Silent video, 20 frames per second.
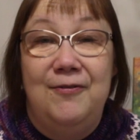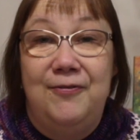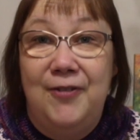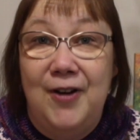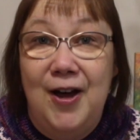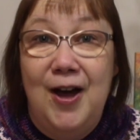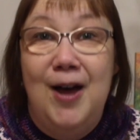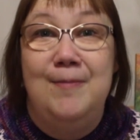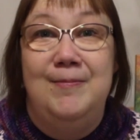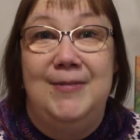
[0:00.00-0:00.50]

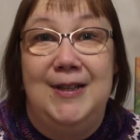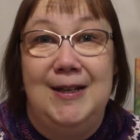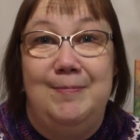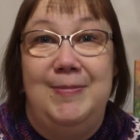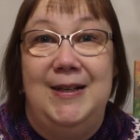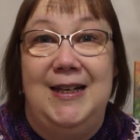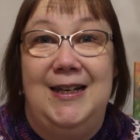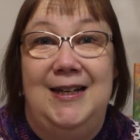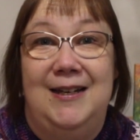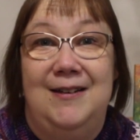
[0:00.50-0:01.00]
firmly
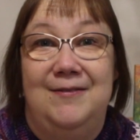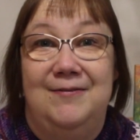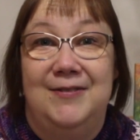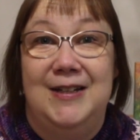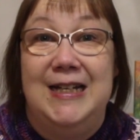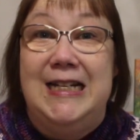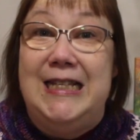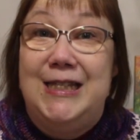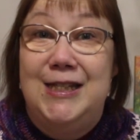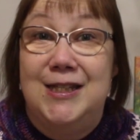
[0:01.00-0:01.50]

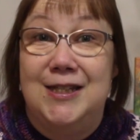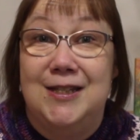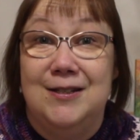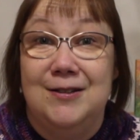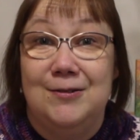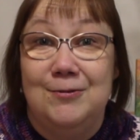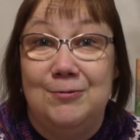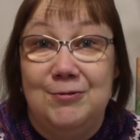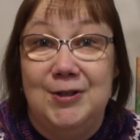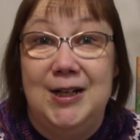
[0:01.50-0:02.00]
believe
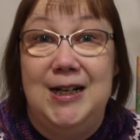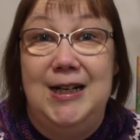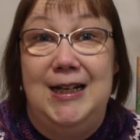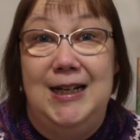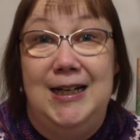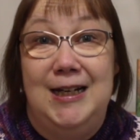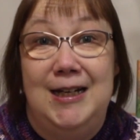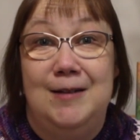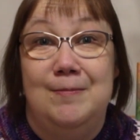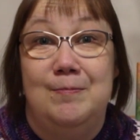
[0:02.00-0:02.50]
it's
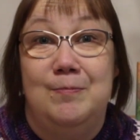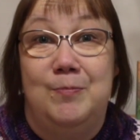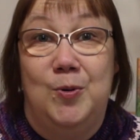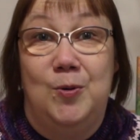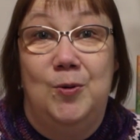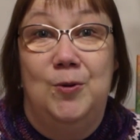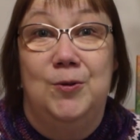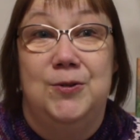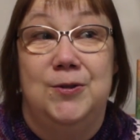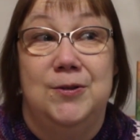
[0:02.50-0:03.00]
really
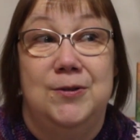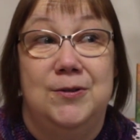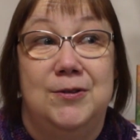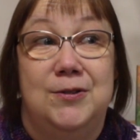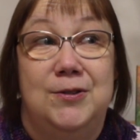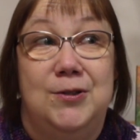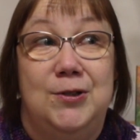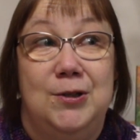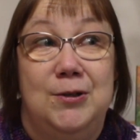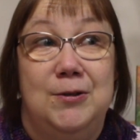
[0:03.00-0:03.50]

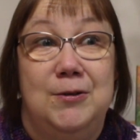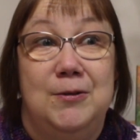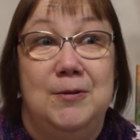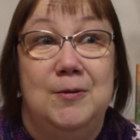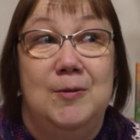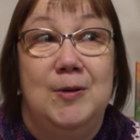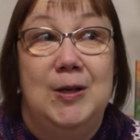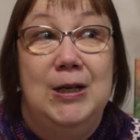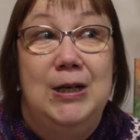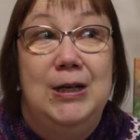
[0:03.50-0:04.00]
important
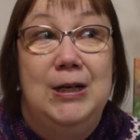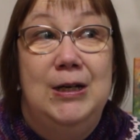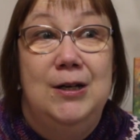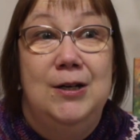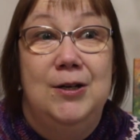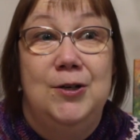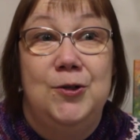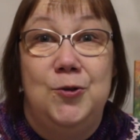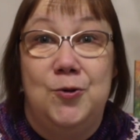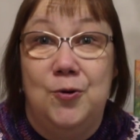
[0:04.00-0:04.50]
to
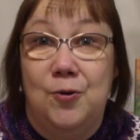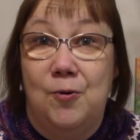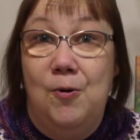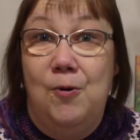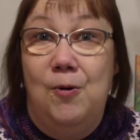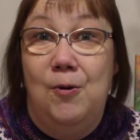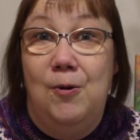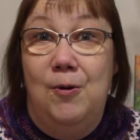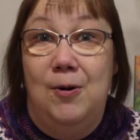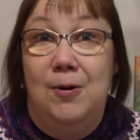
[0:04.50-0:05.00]

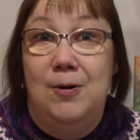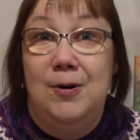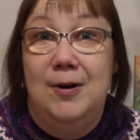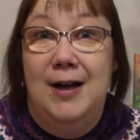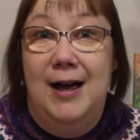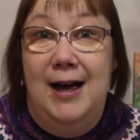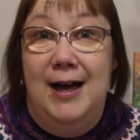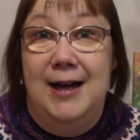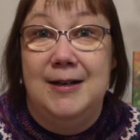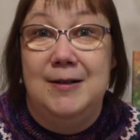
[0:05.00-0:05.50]
draw
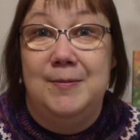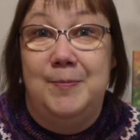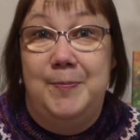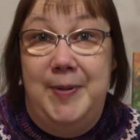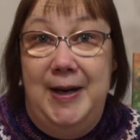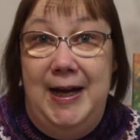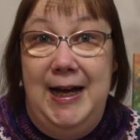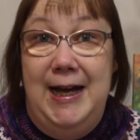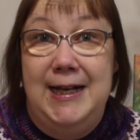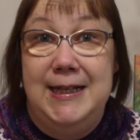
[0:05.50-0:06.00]
and
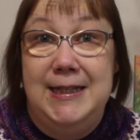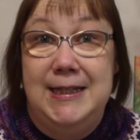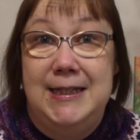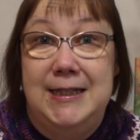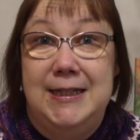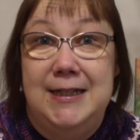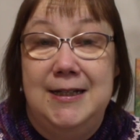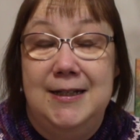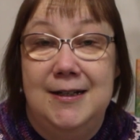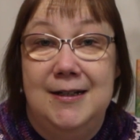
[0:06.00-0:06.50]

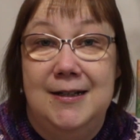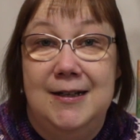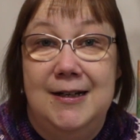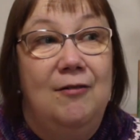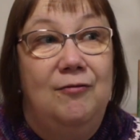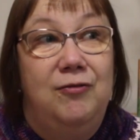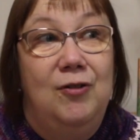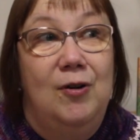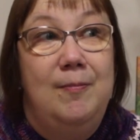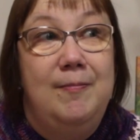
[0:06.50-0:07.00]
paint.
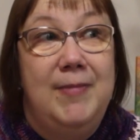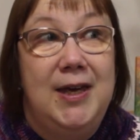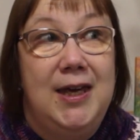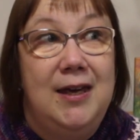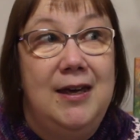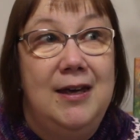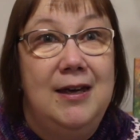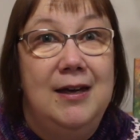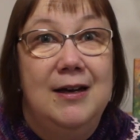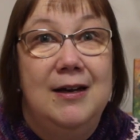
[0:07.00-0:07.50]
For
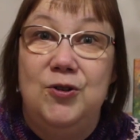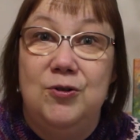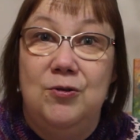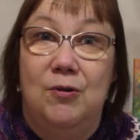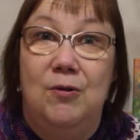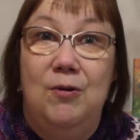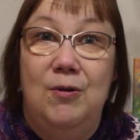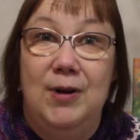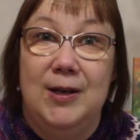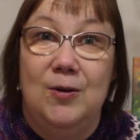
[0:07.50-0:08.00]
me,
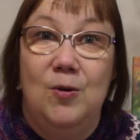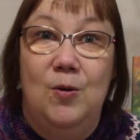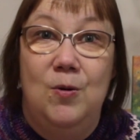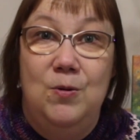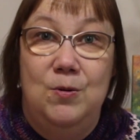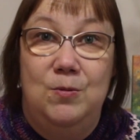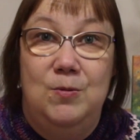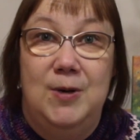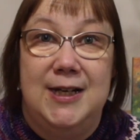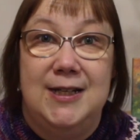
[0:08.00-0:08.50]
drawing
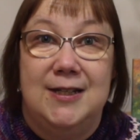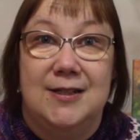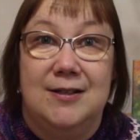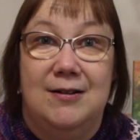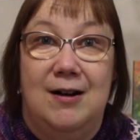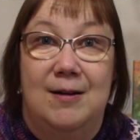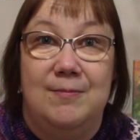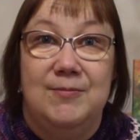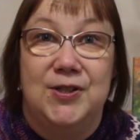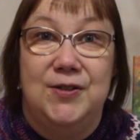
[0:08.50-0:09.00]
always
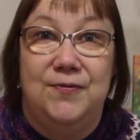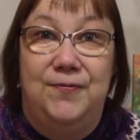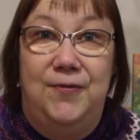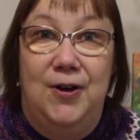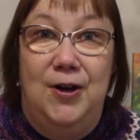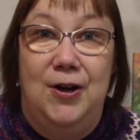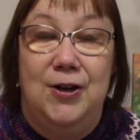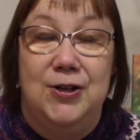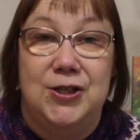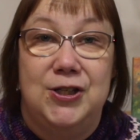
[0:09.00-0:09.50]
comes
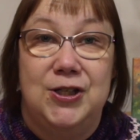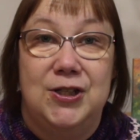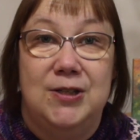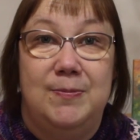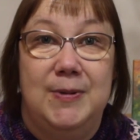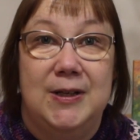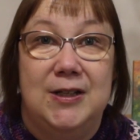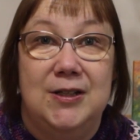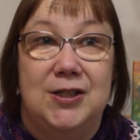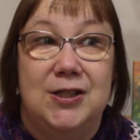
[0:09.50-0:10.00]

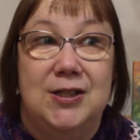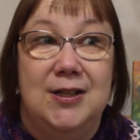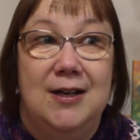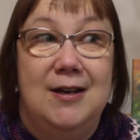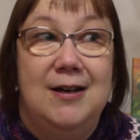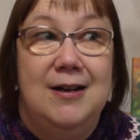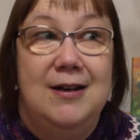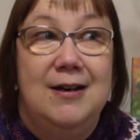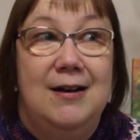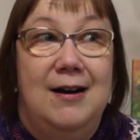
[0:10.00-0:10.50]
first, because
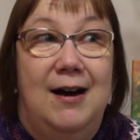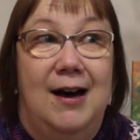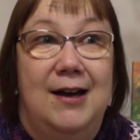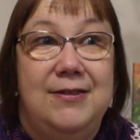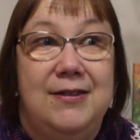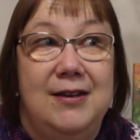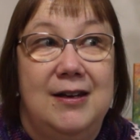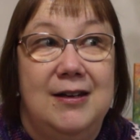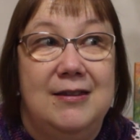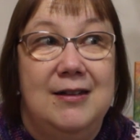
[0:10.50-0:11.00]
I
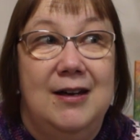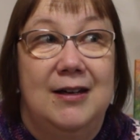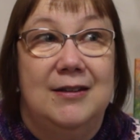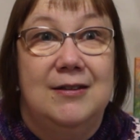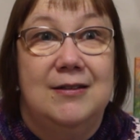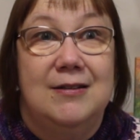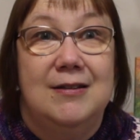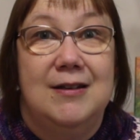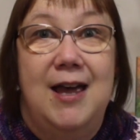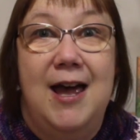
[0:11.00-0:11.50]
think
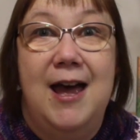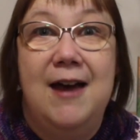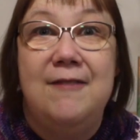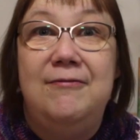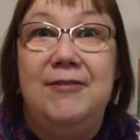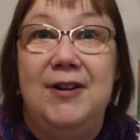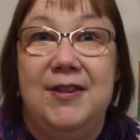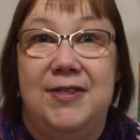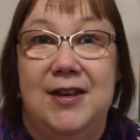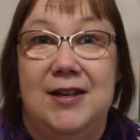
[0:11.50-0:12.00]
that
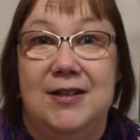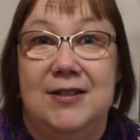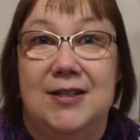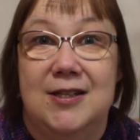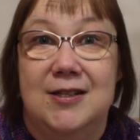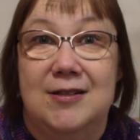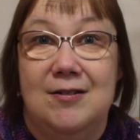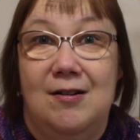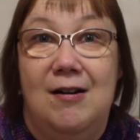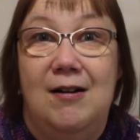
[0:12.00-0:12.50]
everything
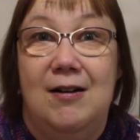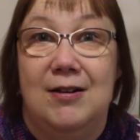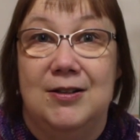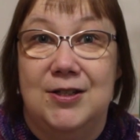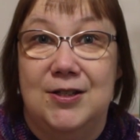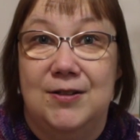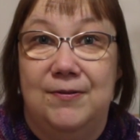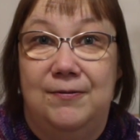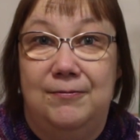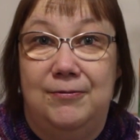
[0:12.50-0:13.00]

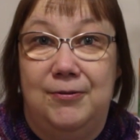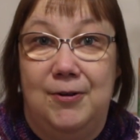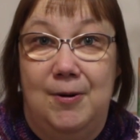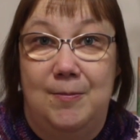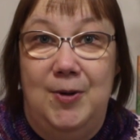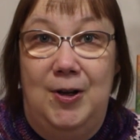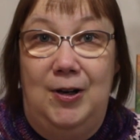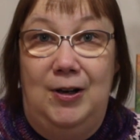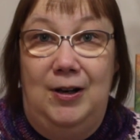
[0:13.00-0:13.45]
starts from a